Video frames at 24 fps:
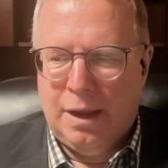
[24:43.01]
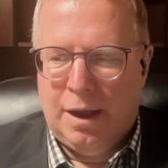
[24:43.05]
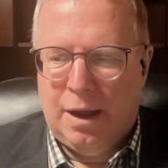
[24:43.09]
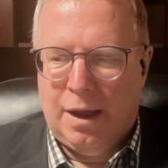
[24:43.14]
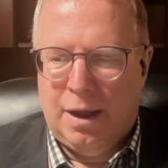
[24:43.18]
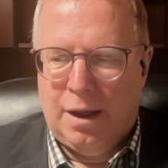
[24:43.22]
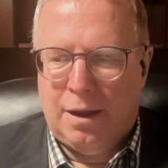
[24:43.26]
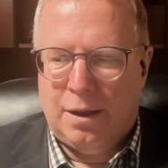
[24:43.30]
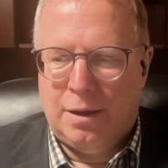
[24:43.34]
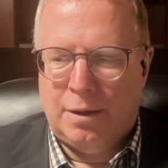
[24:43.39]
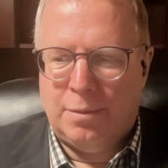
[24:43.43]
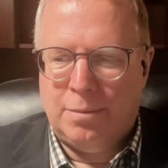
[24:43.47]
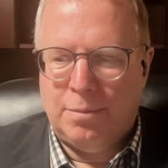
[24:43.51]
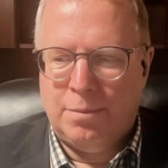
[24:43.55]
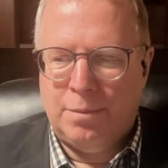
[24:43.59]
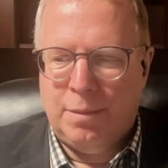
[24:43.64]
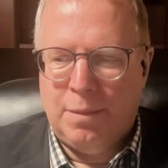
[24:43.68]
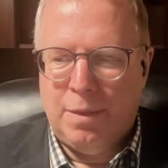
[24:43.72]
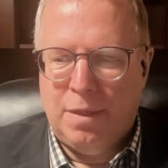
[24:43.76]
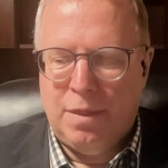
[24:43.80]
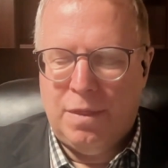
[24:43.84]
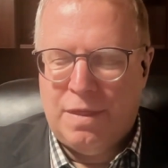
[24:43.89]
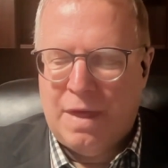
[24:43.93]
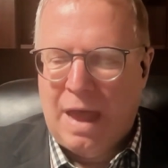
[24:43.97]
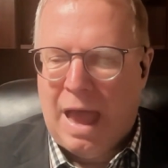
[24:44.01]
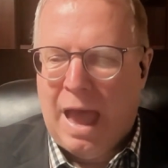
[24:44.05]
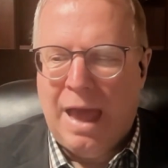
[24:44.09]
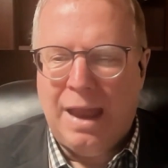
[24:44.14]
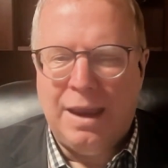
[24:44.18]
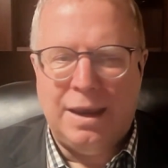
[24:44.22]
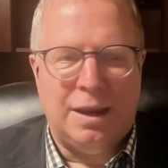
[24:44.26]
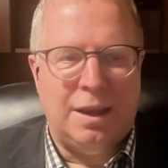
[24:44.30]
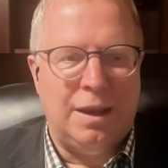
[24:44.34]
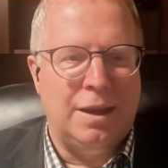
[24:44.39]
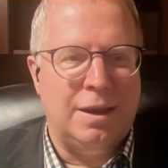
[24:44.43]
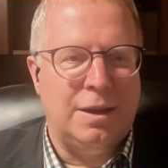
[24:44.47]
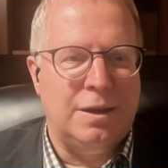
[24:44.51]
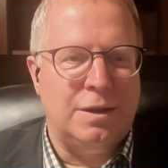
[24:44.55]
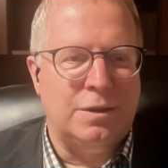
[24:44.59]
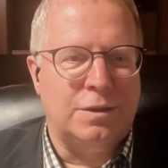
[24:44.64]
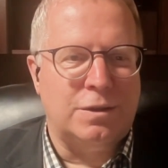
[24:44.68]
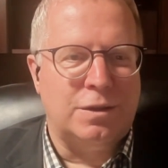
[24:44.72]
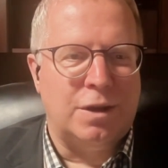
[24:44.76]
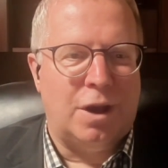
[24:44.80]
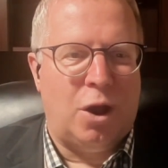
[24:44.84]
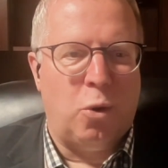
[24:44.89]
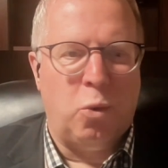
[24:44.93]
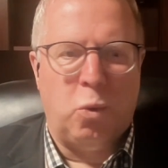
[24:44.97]
um, that
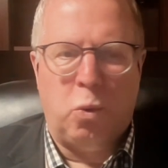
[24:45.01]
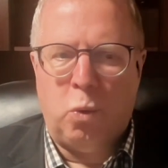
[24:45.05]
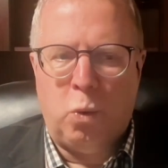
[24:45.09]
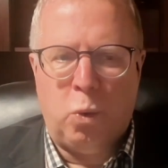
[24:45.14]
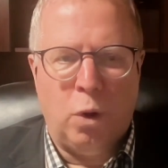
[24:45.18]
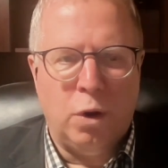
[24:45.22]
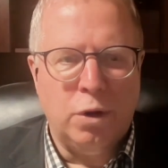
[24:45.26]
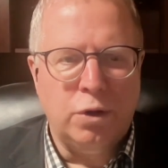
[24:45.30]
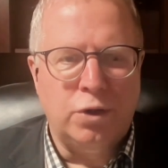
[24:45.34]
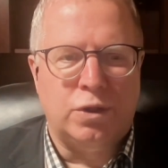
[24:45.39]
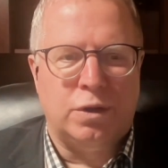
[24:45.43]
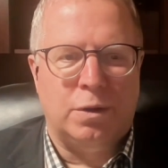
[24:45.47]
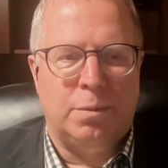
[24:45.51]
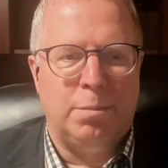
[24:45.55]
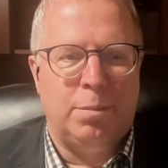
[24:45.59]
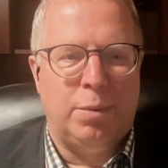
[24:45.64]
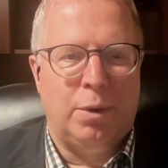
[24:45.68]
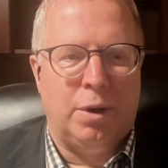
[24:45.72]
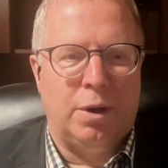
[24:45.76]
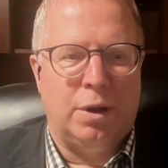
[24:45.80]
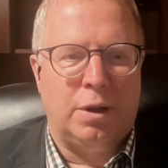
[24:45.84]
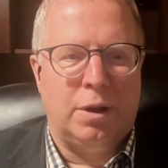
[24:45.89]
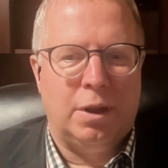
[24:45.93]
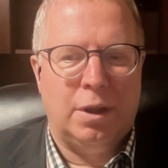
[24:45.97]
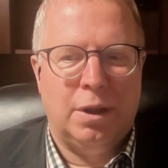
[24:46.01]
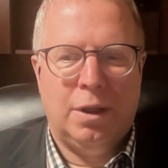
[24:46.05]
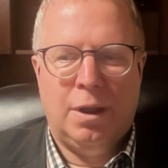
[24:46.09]
is a worship book.